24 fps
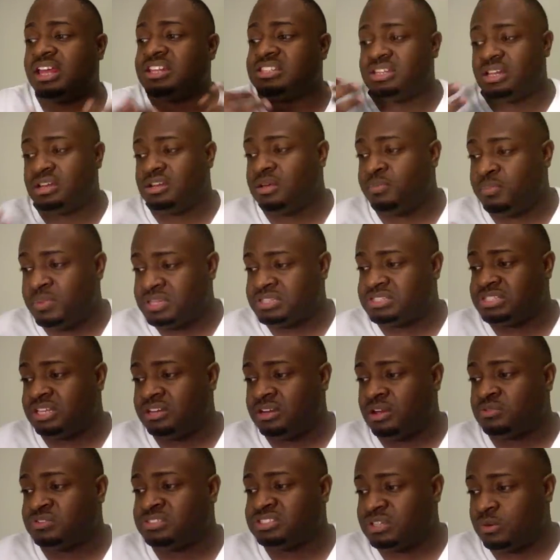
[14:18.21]
it's a little
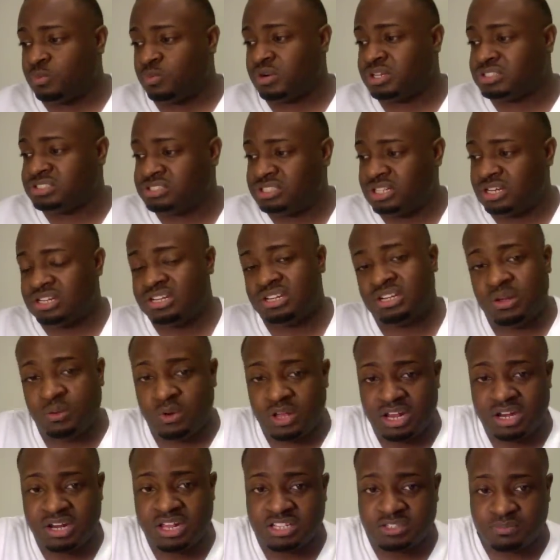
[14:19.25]
Benzino somewhere still in there
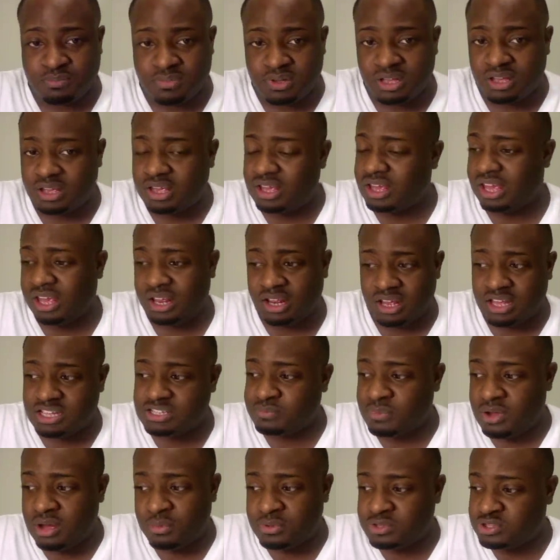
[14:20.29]
in his
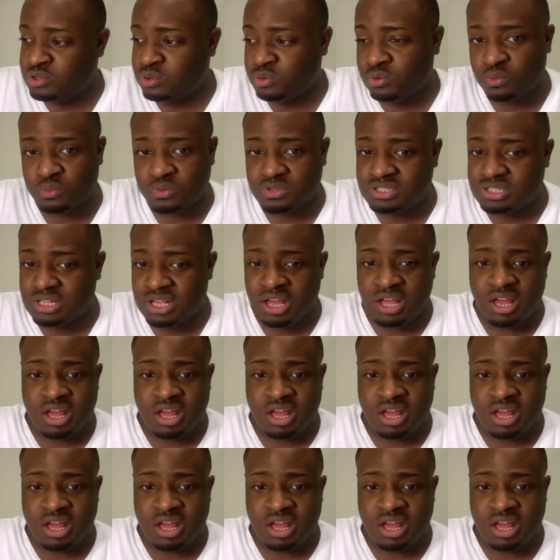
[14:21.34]
mama uterus,